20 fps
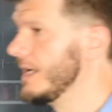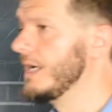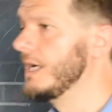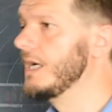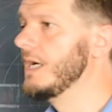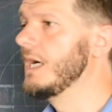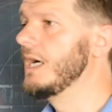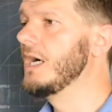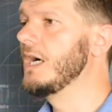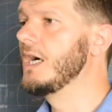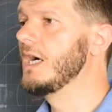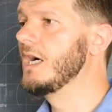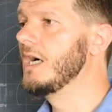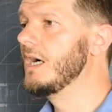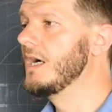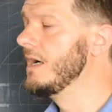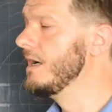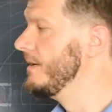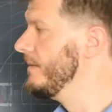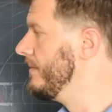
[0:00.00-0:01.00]

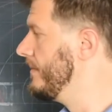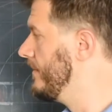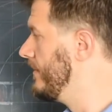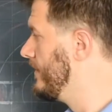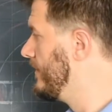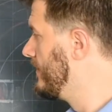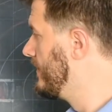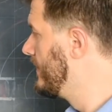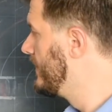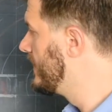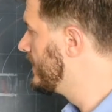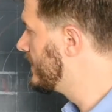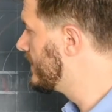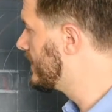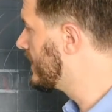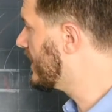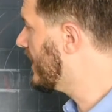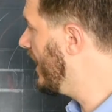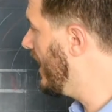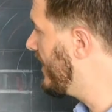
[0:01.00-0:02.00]

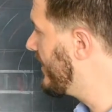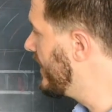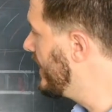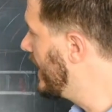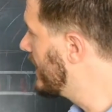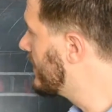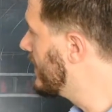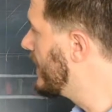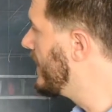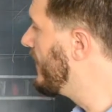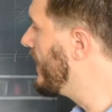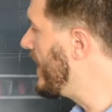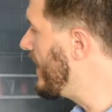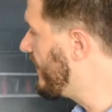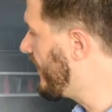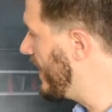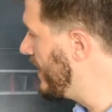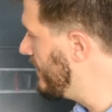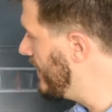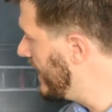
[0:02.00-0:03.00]
the clarinet, if
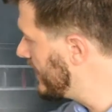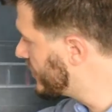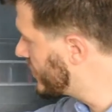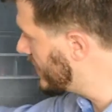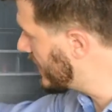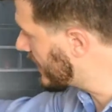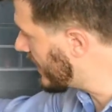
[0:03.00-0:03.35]
I imagine a